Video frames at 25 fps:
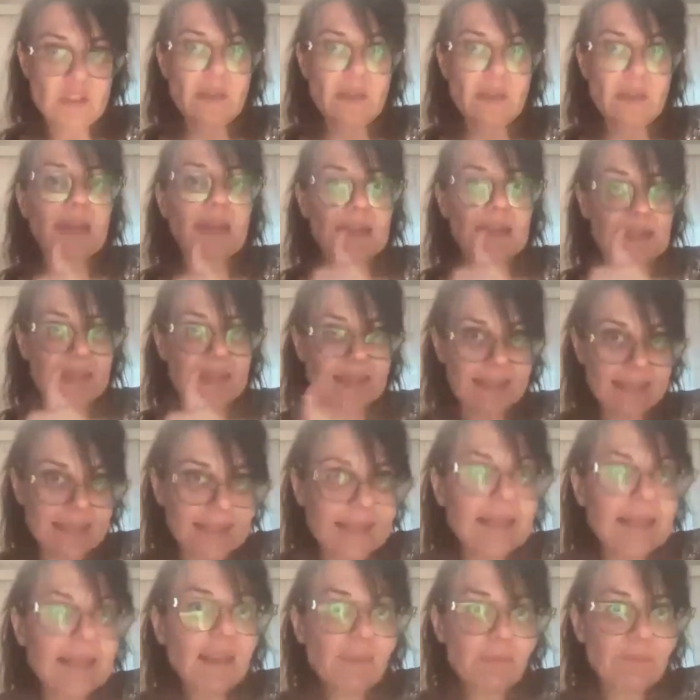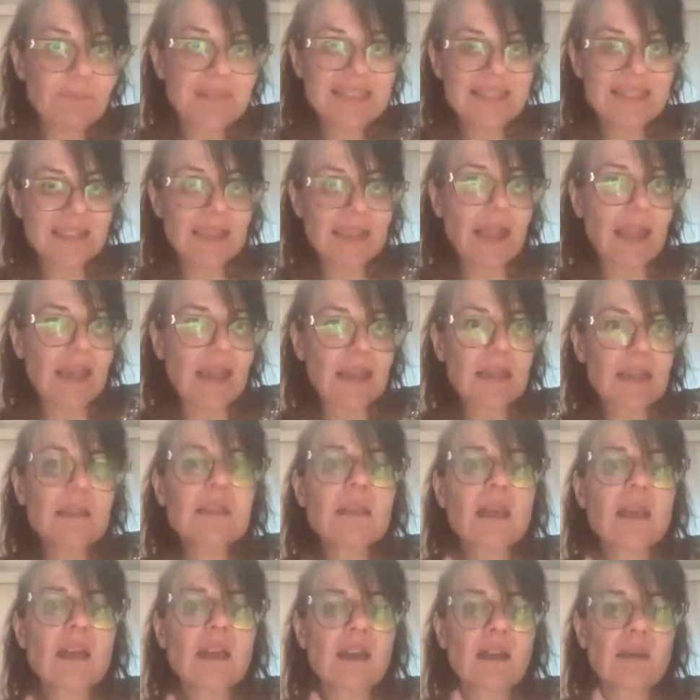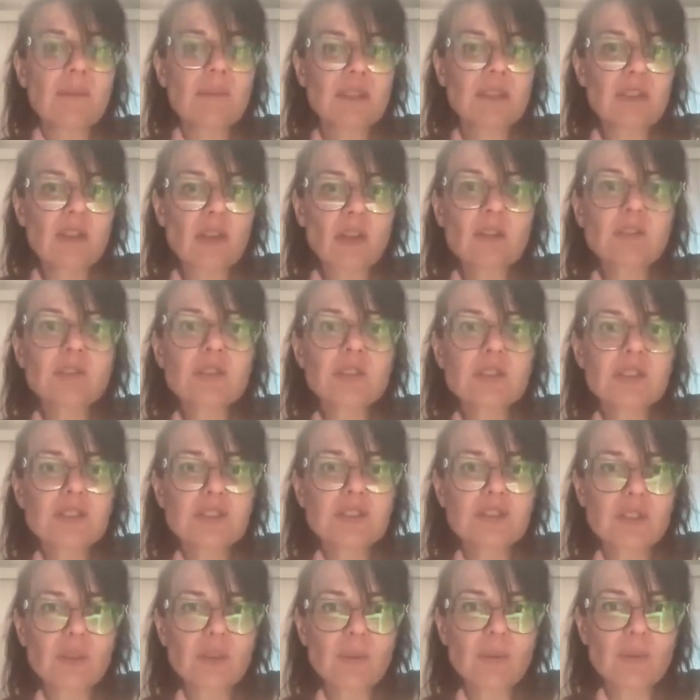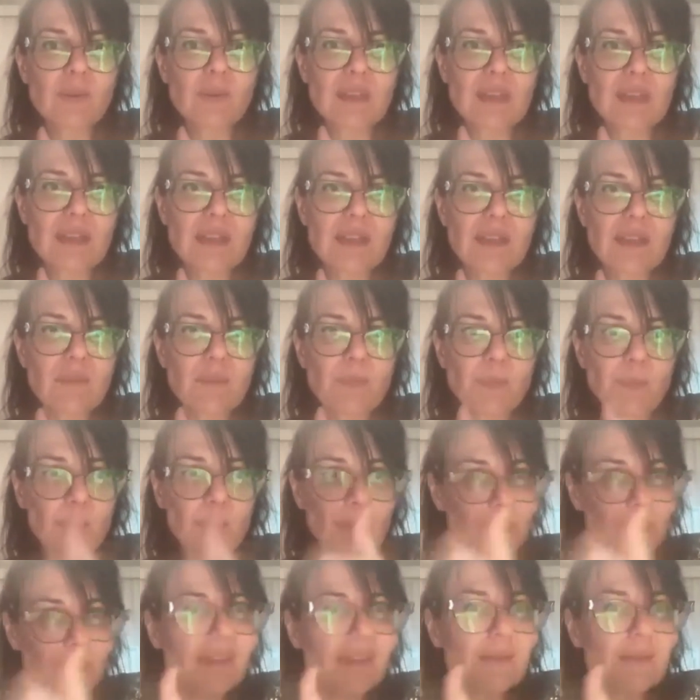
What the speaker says: They made legal mistakes, but also, they put